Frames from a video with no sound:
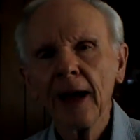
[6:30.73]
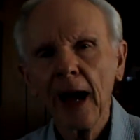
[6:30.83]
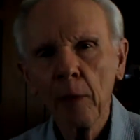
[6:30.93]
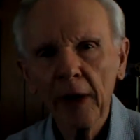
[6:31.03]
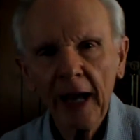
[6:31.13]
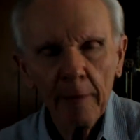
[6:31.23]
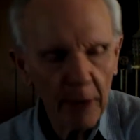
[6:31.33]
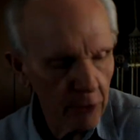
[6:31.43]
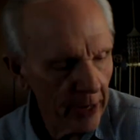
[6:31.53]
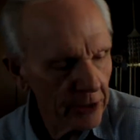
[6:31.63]
I want to have my
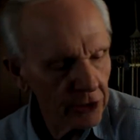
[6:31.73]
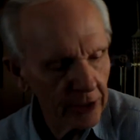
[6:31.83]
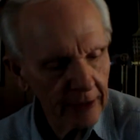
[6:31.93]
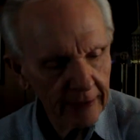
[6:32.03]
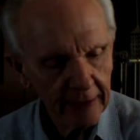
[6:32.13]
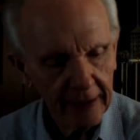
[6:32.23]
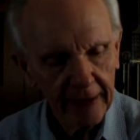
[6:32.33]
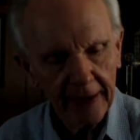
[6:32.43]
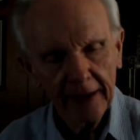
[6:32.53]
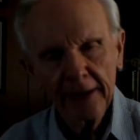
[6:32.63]
grandson
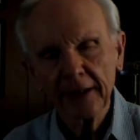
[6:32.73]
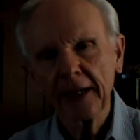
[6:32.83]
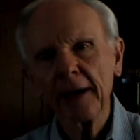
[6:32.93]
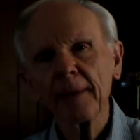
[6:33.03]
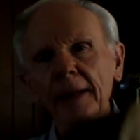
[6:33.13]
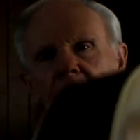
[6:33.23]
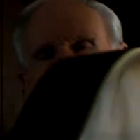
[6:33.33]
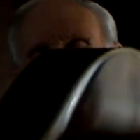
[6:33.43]
to come and